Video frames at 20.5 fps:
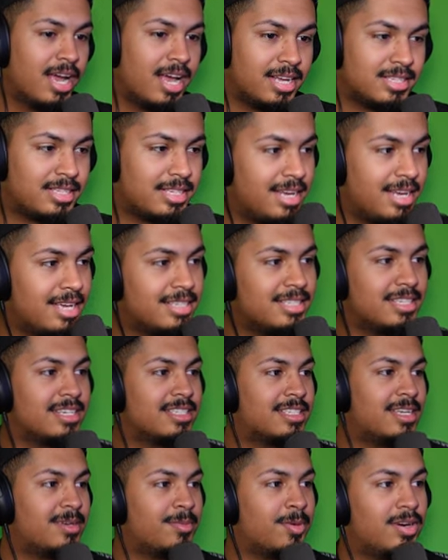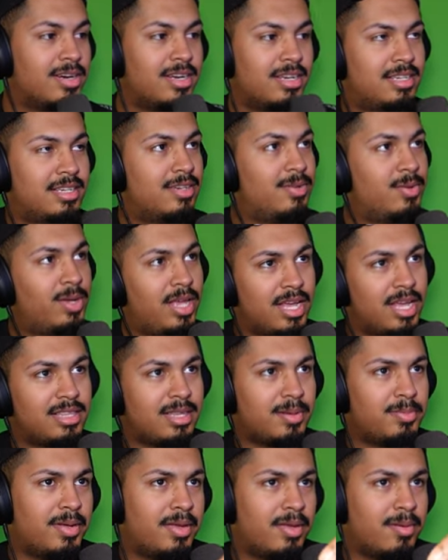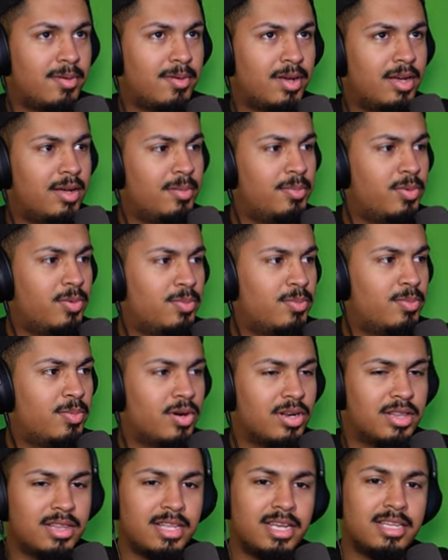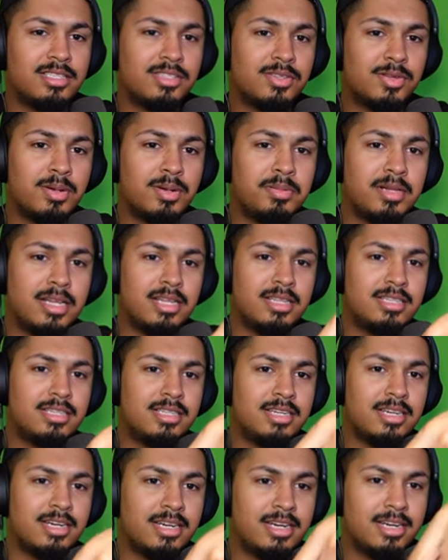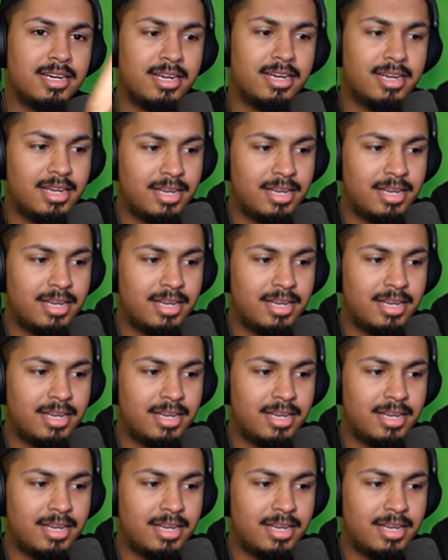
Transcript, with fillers: See you guys next time, all right? We got the uh, Borderlands three playlist here.